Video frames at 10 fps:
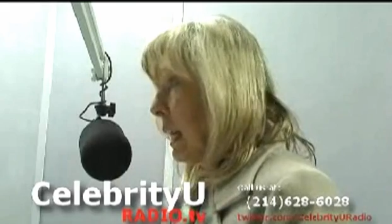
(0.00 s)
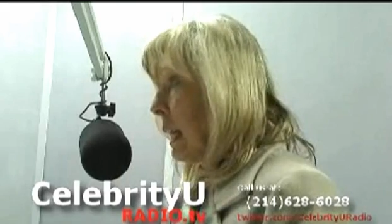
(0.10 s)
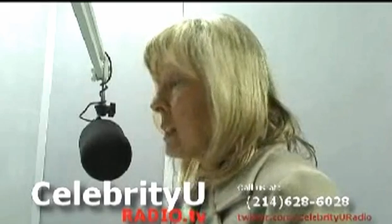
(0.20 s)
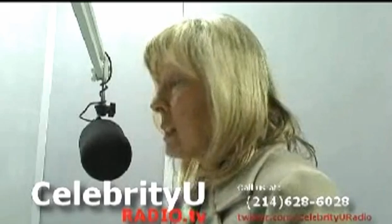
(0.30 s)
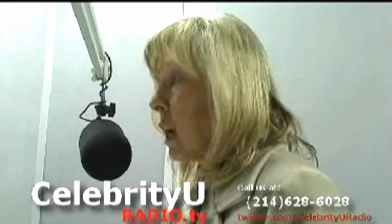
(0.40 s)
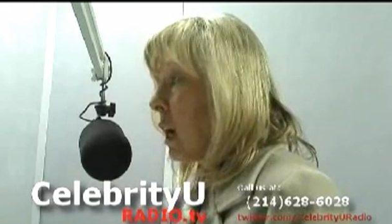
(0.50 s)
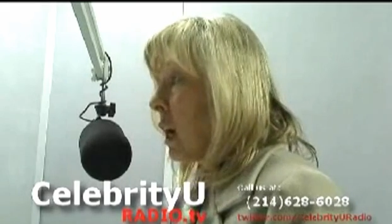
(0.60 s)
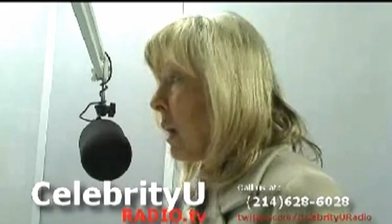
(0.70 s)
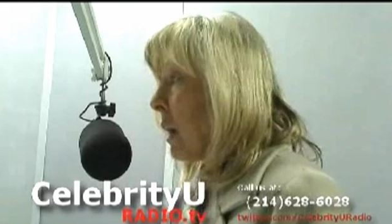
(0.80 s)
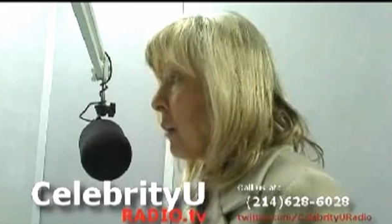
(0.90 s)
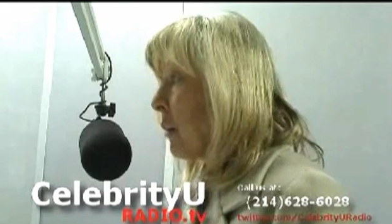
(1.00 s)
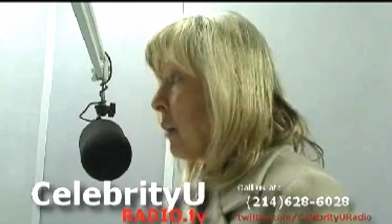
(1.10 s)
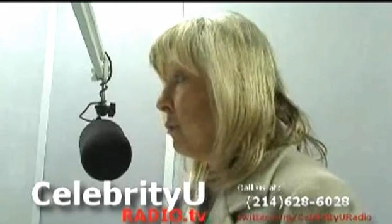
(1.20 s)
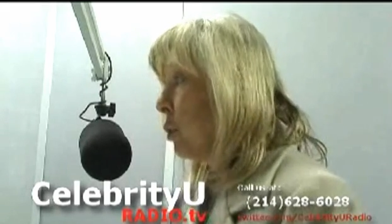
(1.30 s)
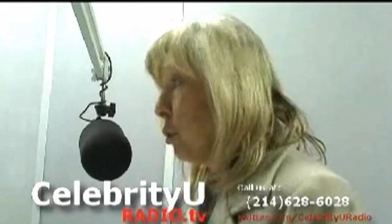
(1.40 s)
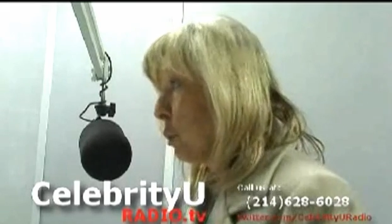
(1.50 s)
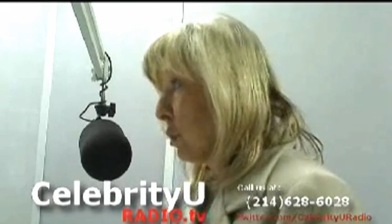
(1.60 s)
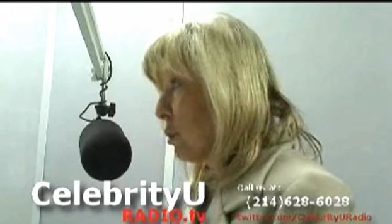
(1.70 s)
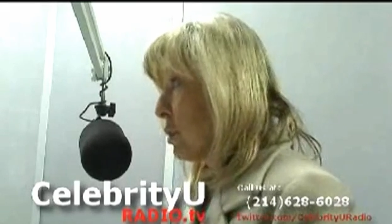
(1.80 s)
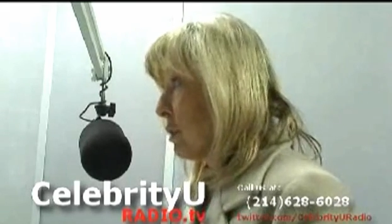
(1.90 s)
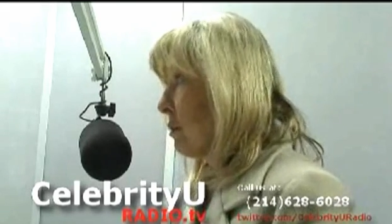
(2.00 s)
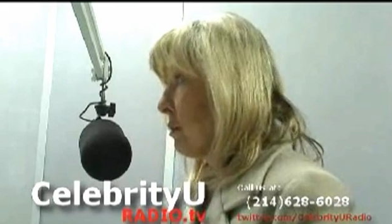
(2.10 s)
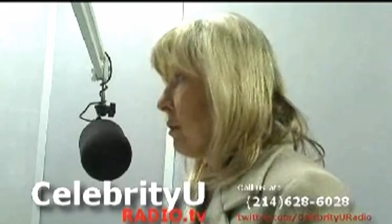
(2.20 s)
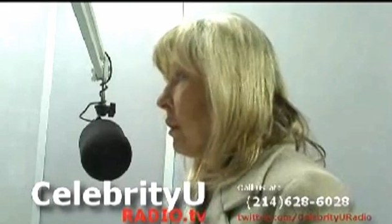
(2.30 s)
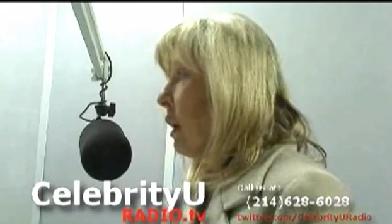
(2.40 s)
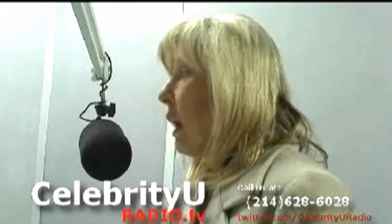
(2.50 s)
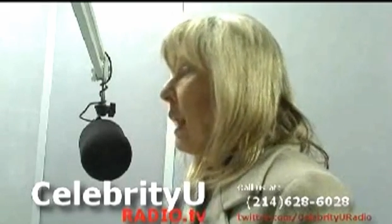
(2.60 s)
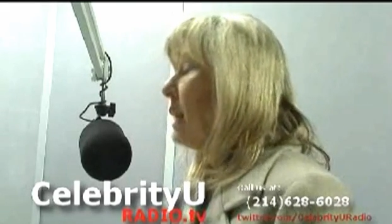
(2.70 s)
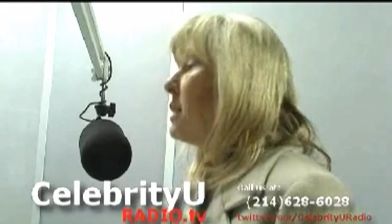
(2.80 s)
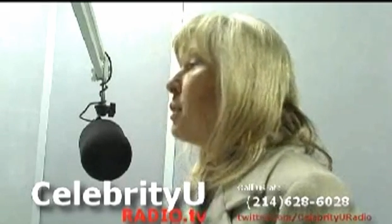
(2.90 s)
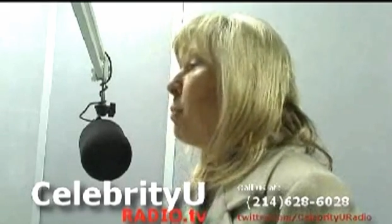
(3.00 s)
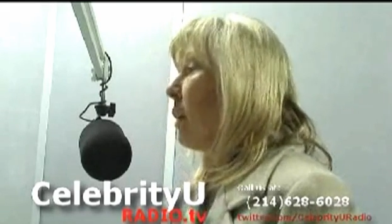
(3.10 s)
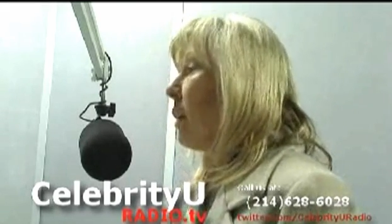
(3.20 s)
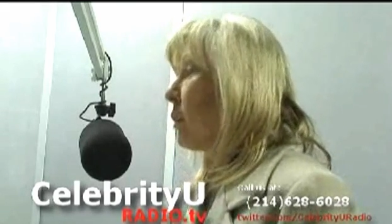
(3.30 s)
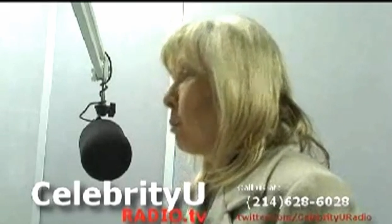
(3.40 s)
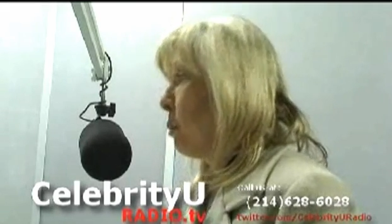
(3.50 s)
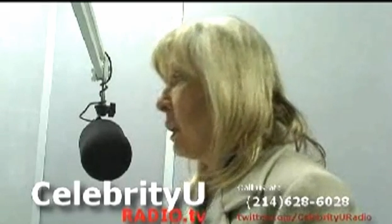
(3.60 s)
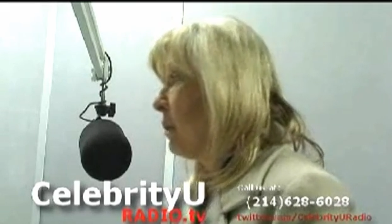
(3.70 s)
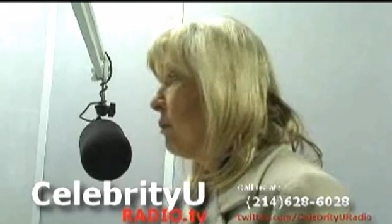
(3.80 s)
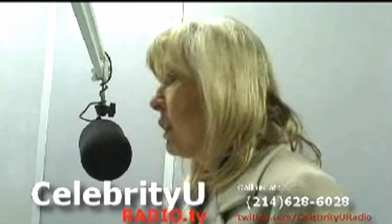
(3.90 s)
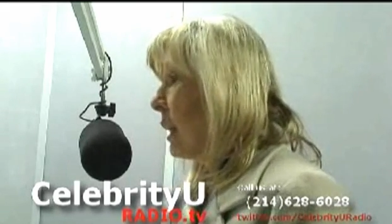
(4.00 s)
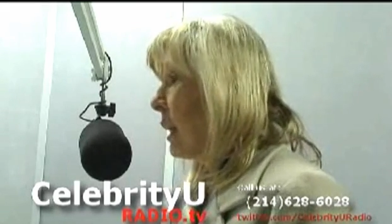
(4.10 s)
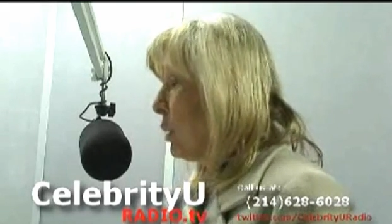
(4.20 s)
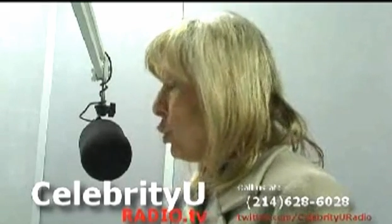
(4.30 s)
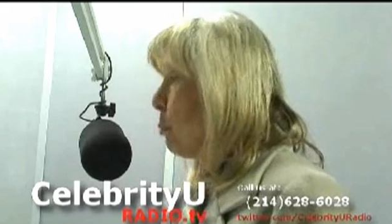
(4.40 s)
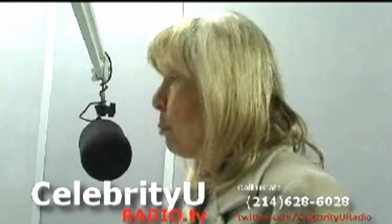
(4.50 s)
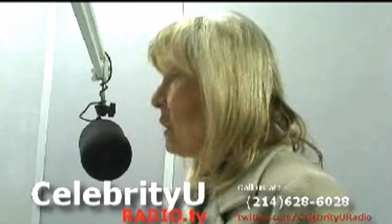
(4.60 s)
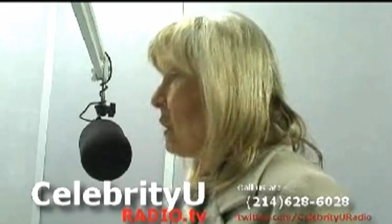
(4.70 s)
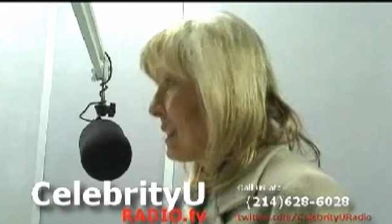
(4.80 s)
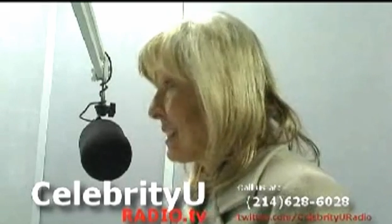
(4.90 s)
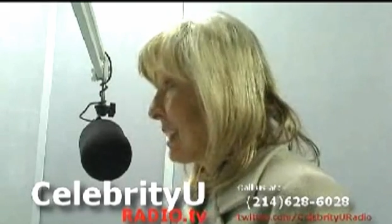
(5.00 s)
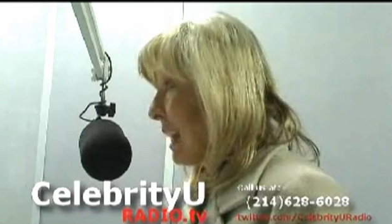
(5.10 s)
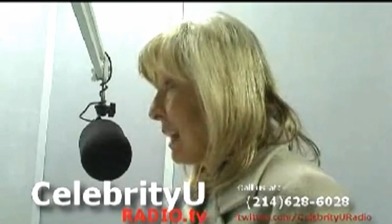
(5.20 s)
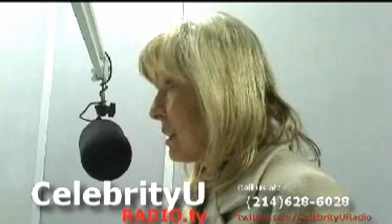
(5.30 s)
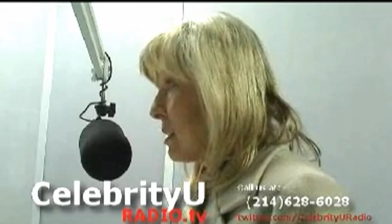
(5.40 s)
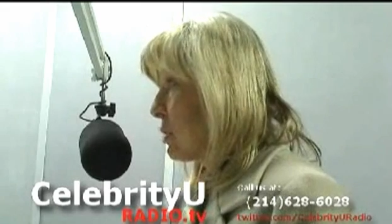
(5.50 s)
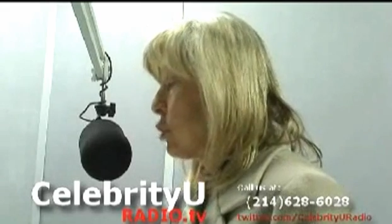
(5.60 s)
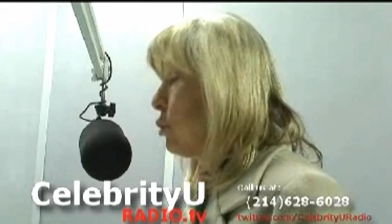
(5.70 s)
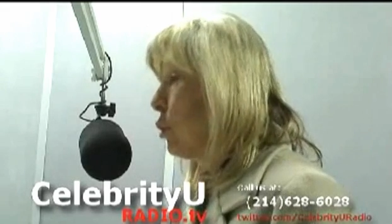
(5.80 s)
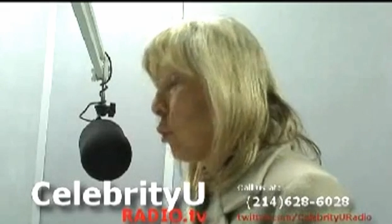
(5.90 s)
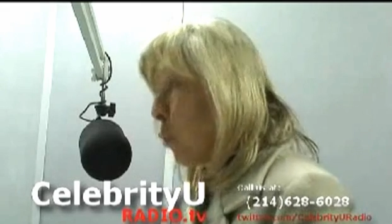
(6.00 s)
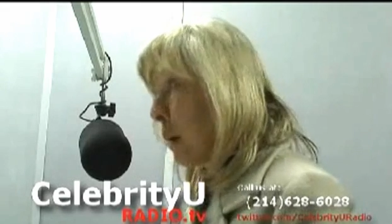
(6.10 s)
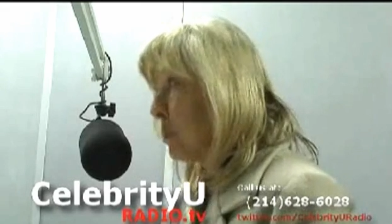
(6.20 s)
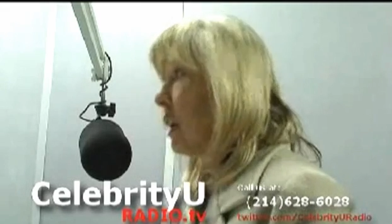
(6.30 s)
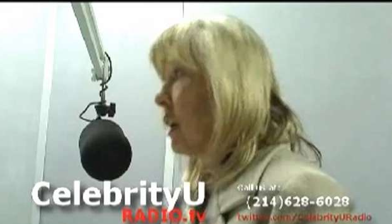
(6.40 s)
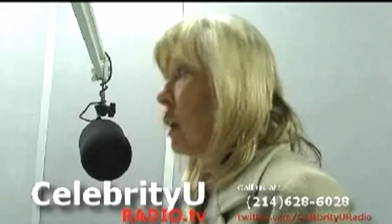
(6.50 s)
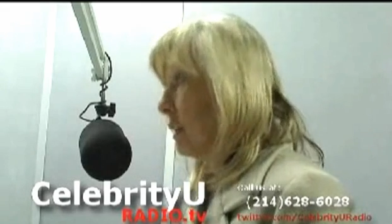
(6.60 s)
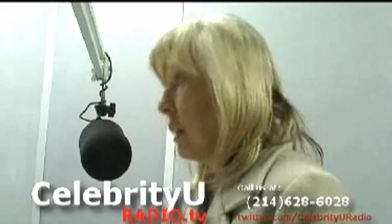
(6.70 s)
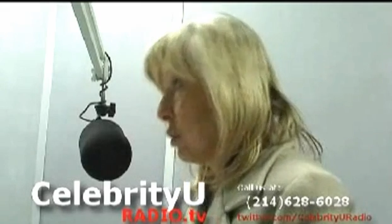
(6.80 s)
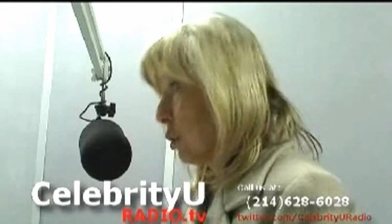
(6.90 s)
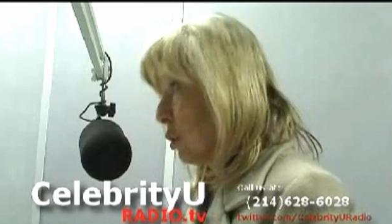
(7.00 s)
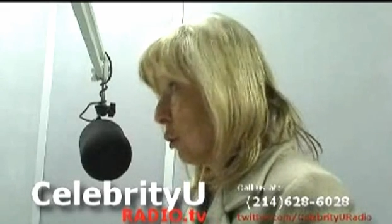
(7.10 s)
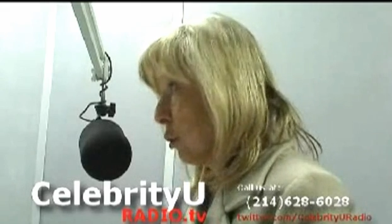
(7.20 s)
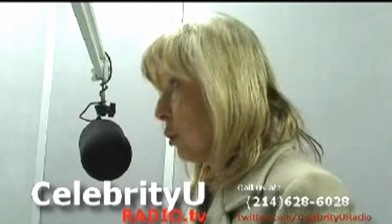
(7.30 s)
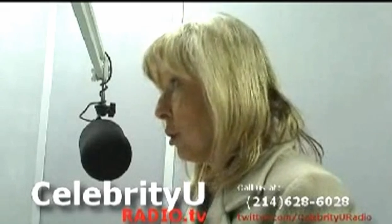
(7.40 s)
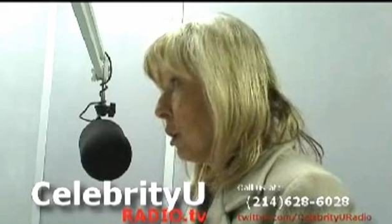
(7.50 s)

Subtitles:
It's not about the viewers. It's about the benefit that your business gets to your website and to Google.